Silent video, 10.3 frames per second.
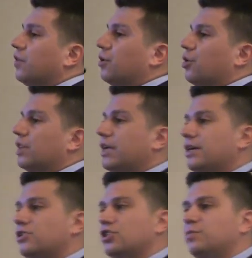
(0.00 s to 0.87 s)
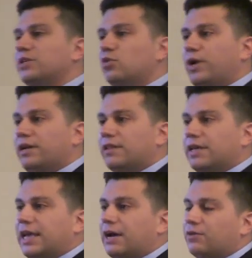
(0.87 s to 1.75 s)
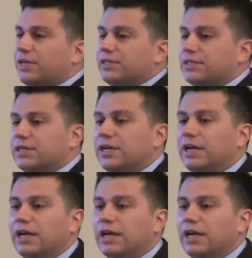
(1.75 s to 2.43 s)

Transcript: there are linkages between the counties,